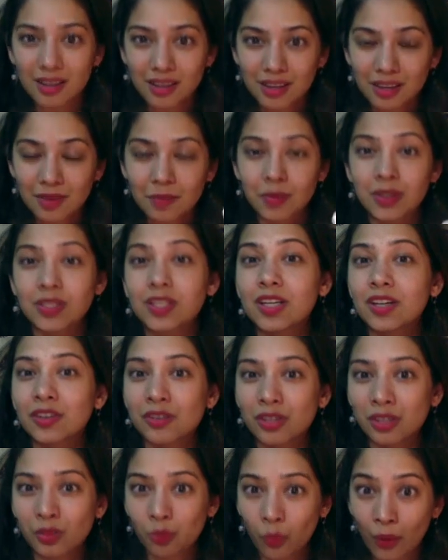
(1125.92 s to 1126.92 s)

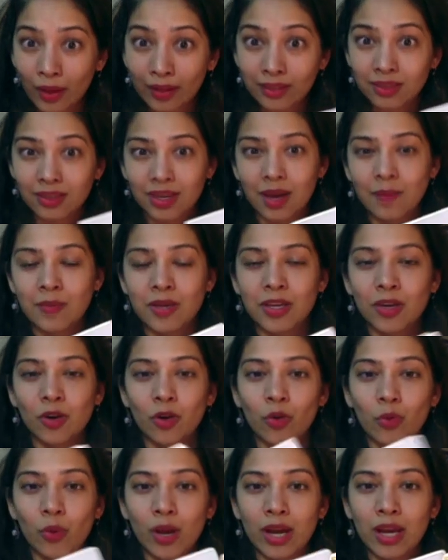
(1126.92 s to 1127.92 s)
material wealth coming your
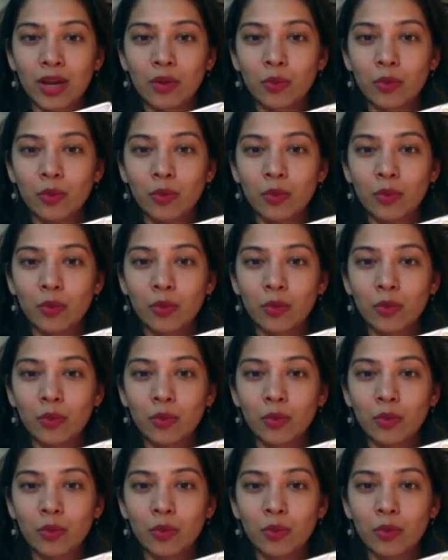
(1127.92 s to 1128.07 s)
way.